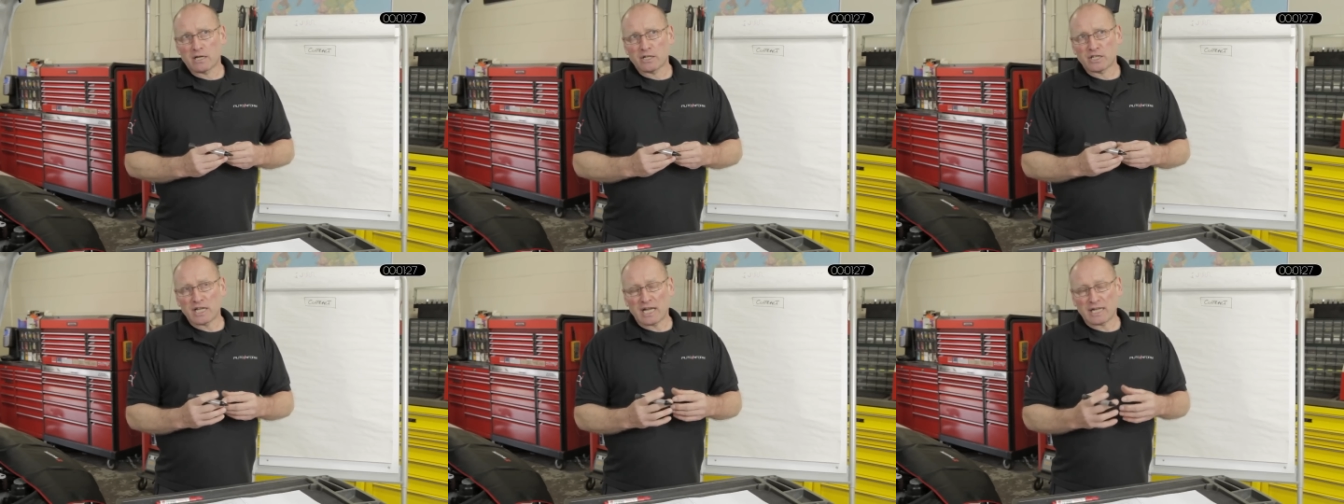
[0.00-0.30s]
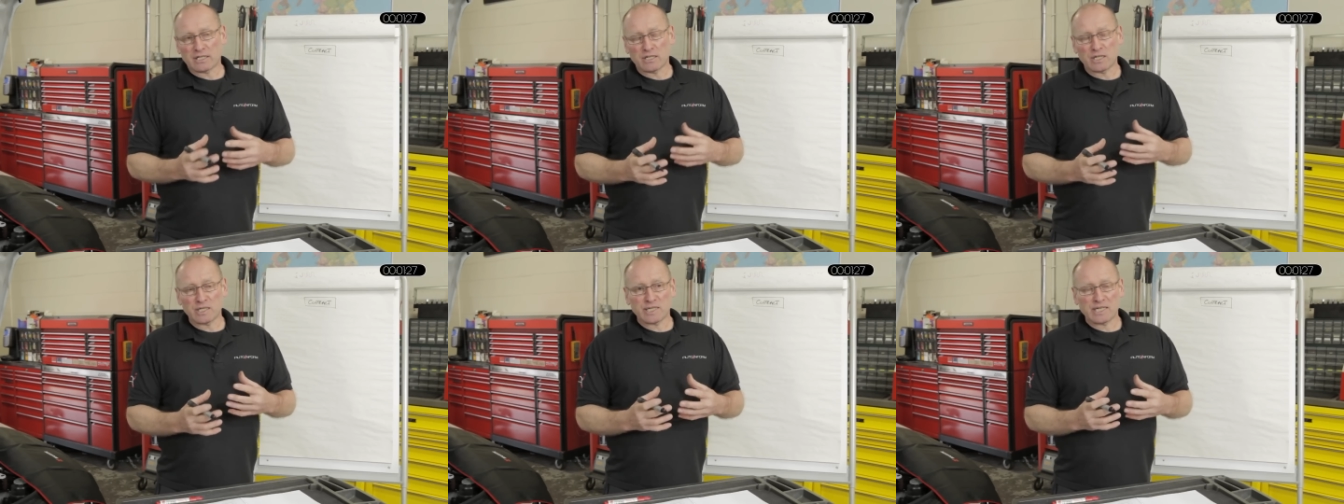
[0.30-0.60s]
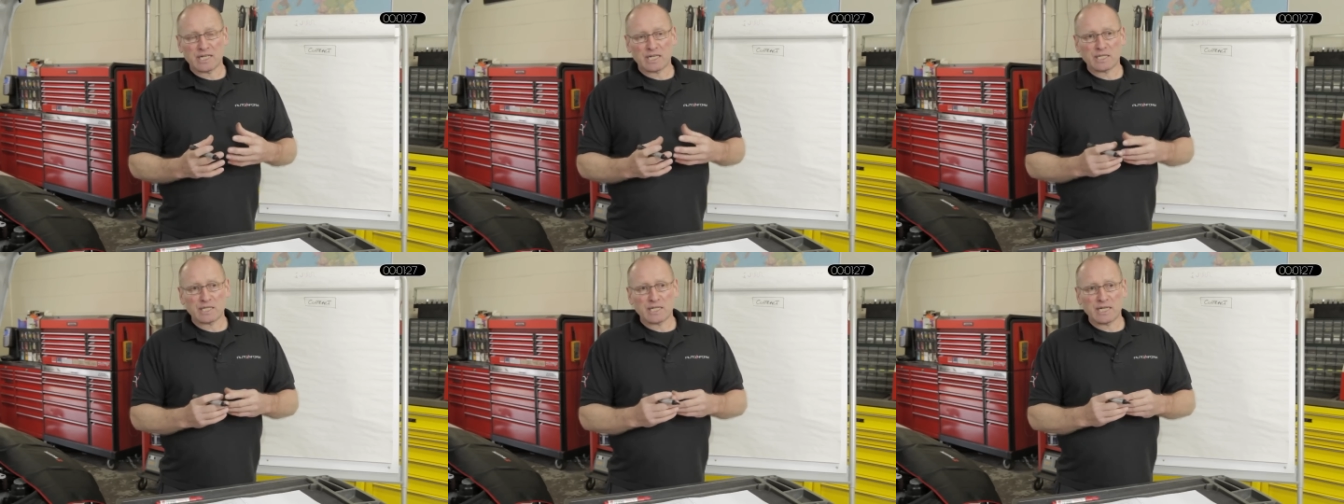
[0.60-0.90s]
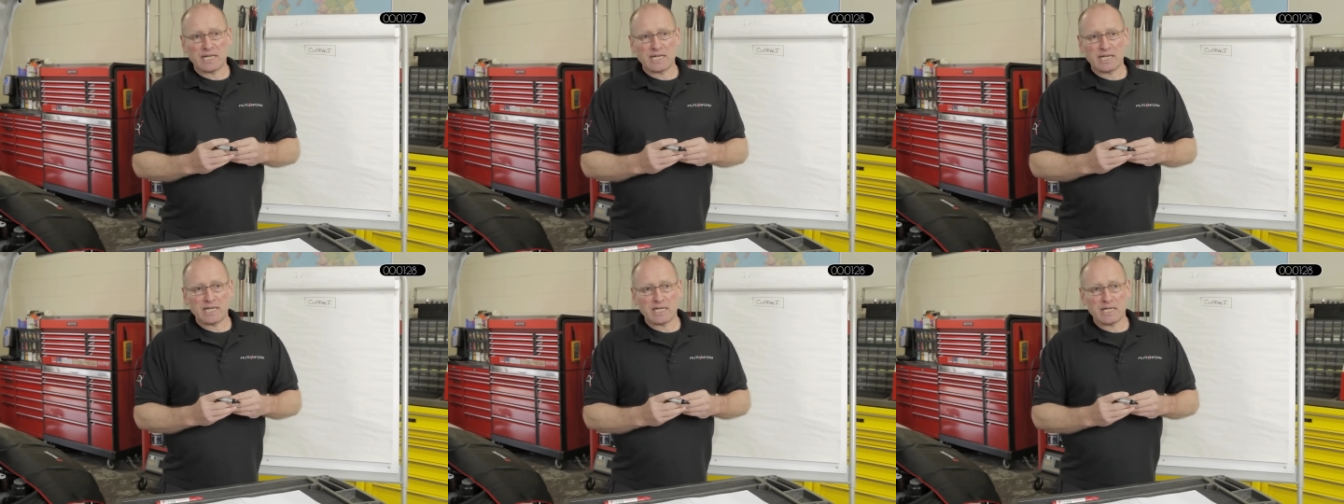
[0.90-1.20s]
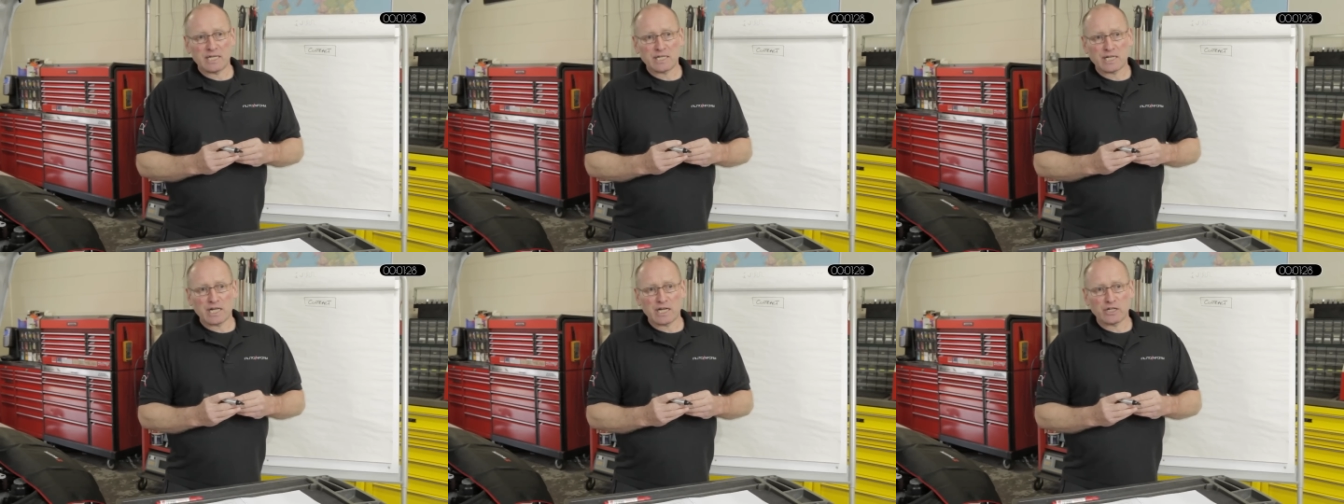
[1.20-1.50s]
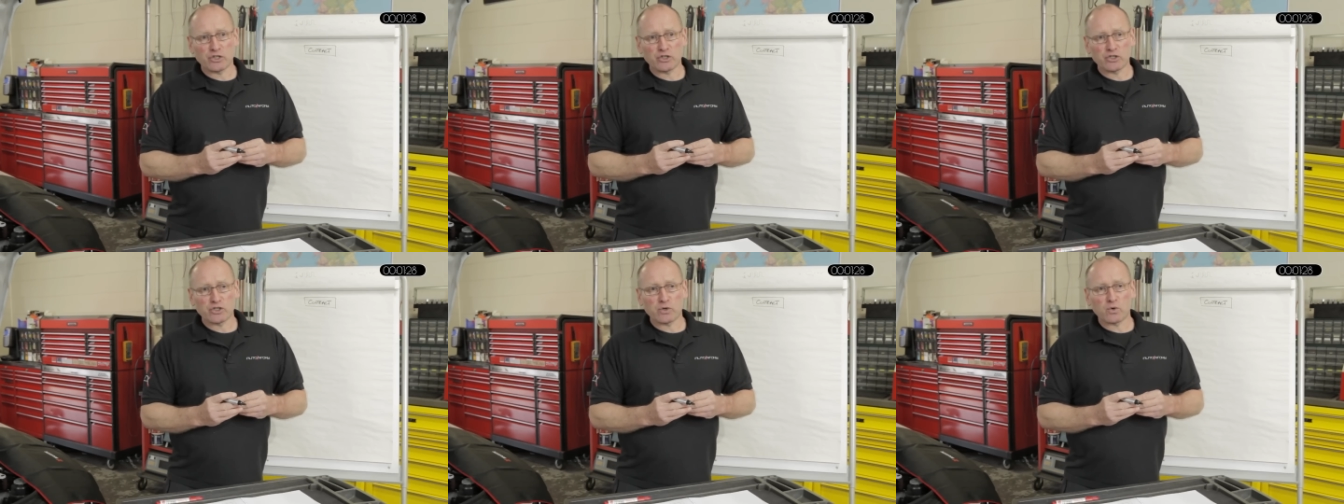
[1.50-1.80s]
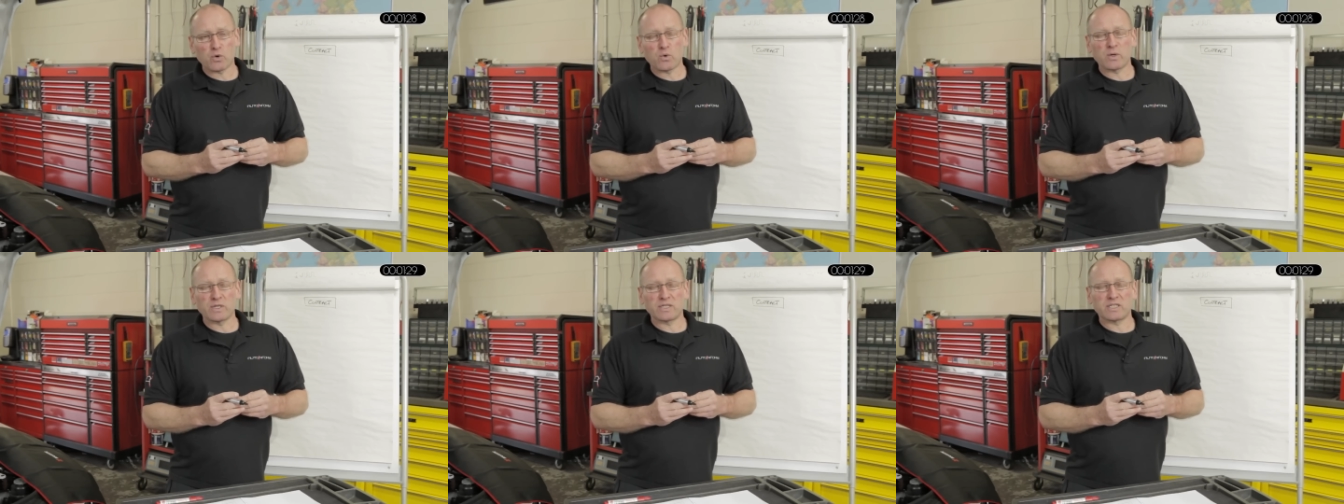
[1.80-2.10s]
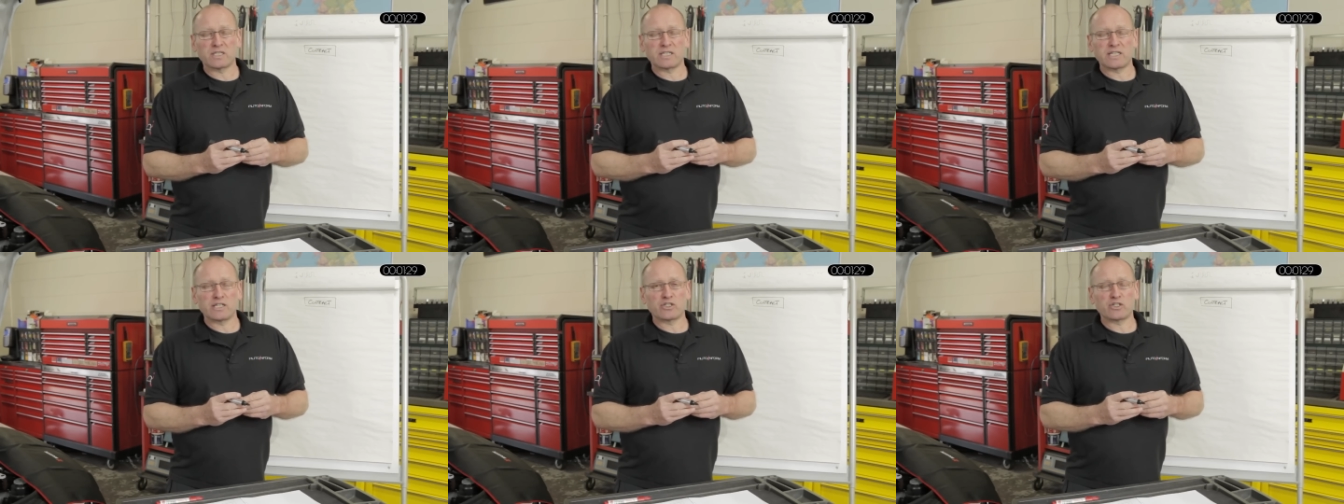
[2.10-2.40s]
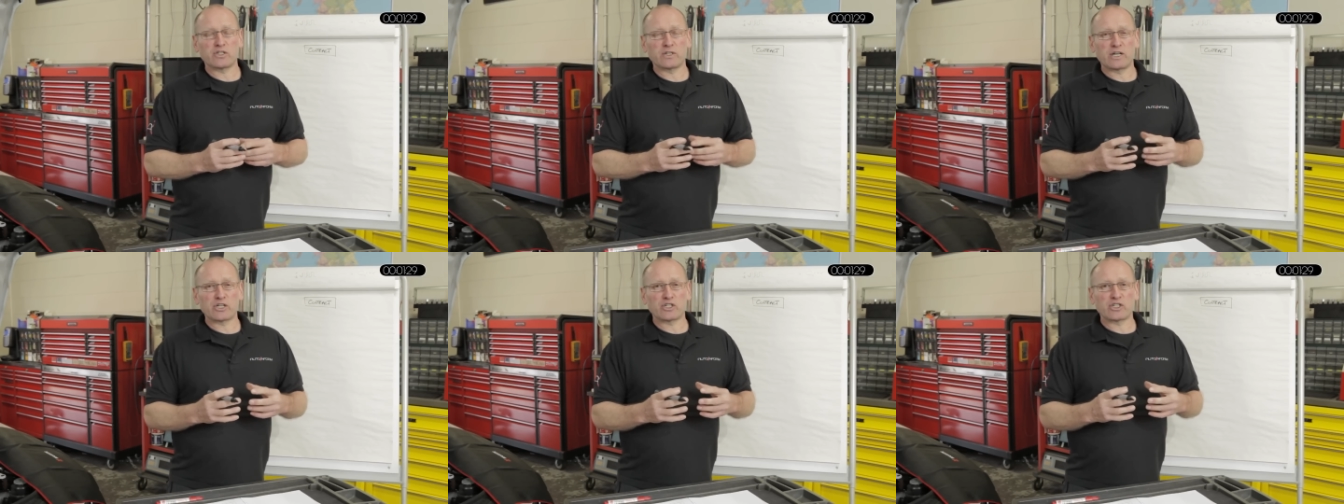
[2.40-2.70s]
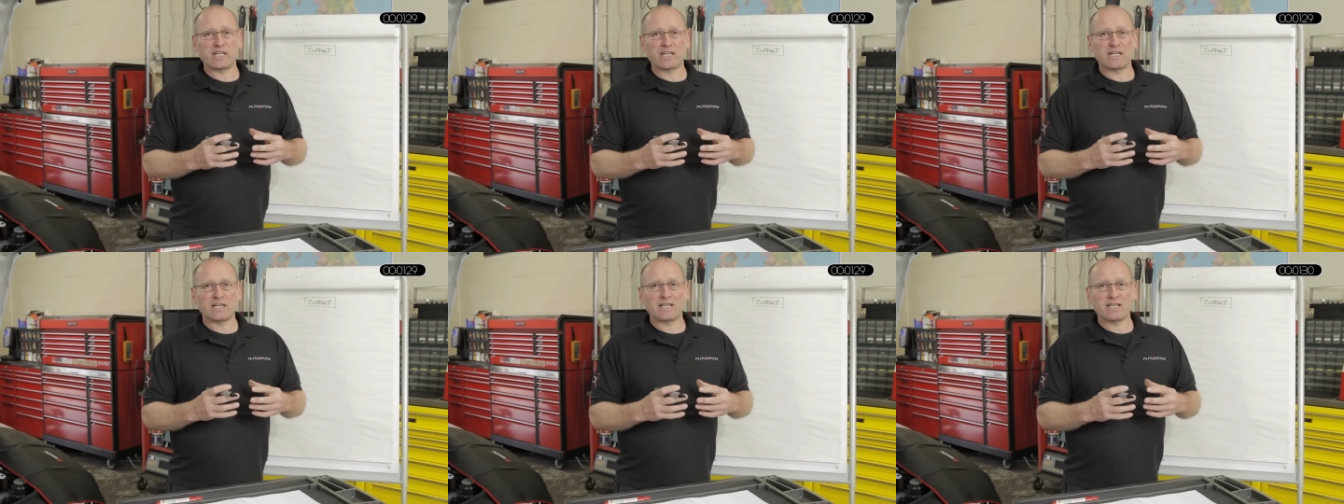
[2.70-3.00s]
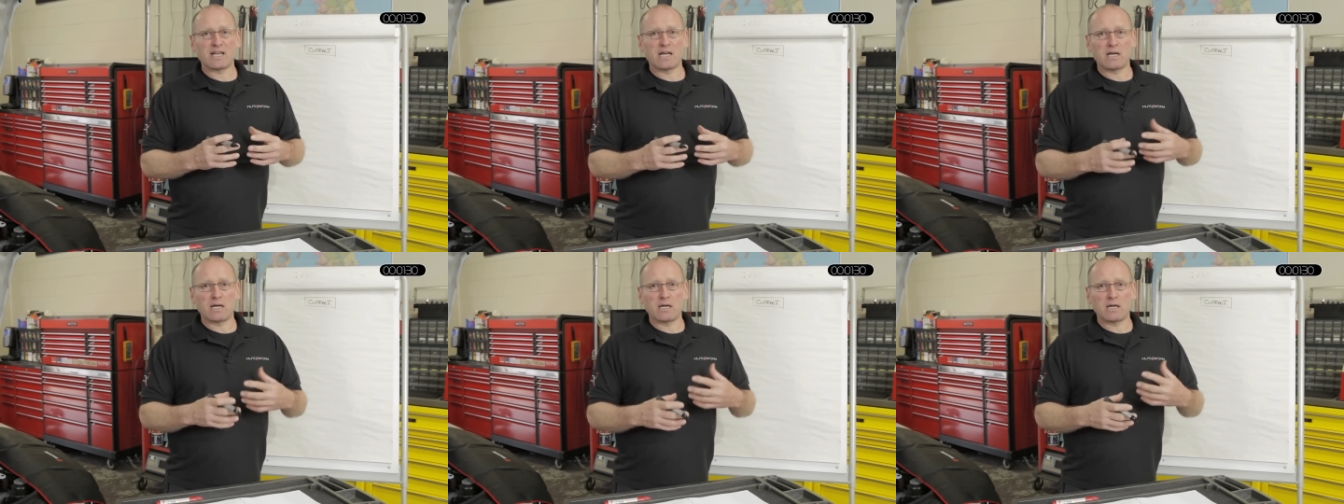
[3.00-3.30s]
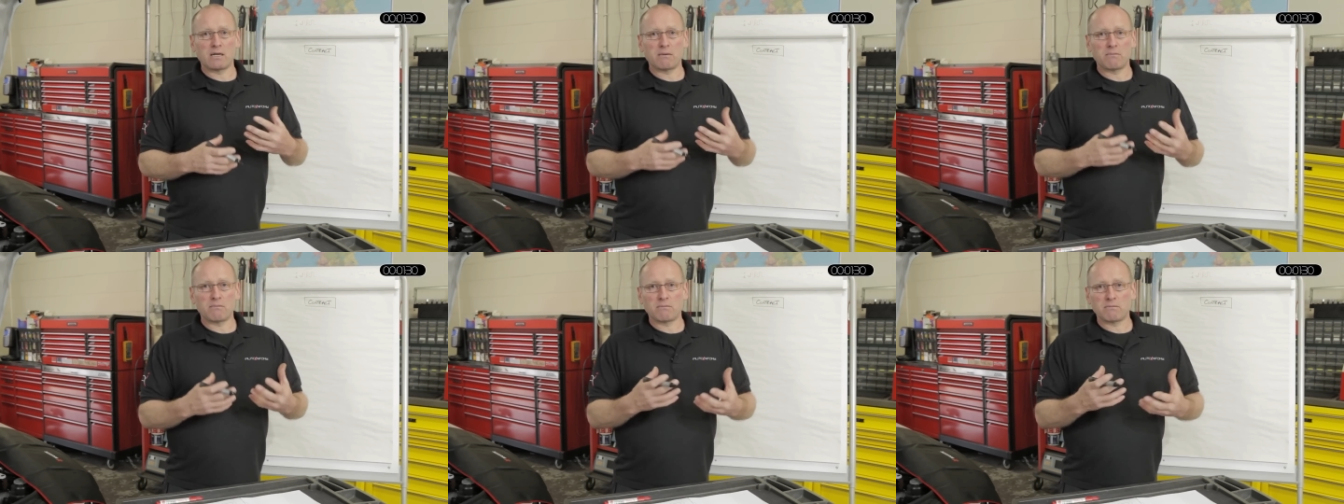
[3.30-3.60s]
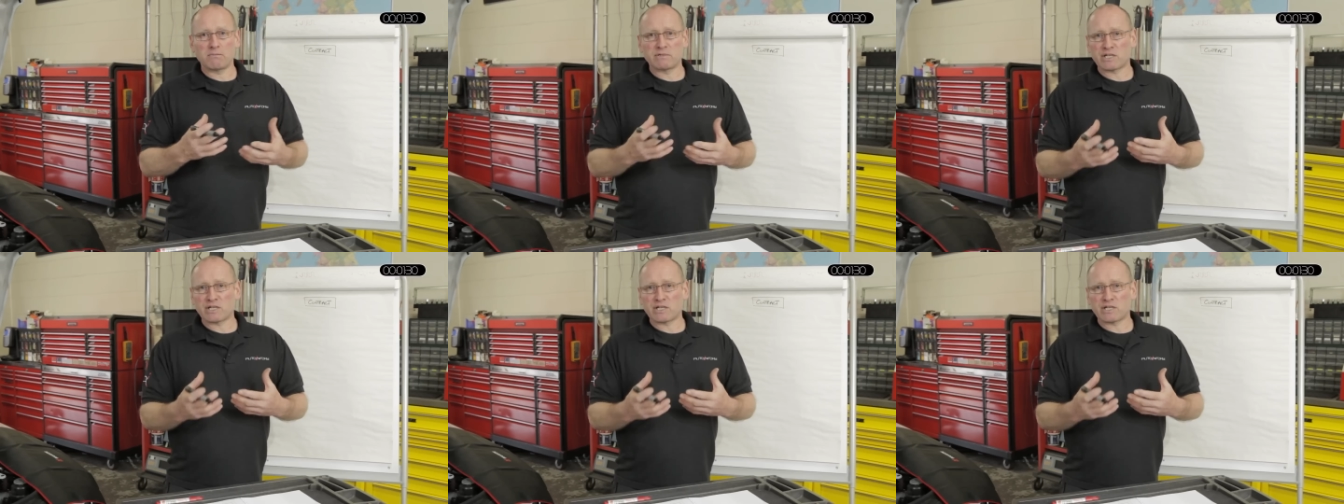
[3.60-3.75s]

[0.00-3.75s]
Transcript: diagnostics is an unknown quantity until you actually um,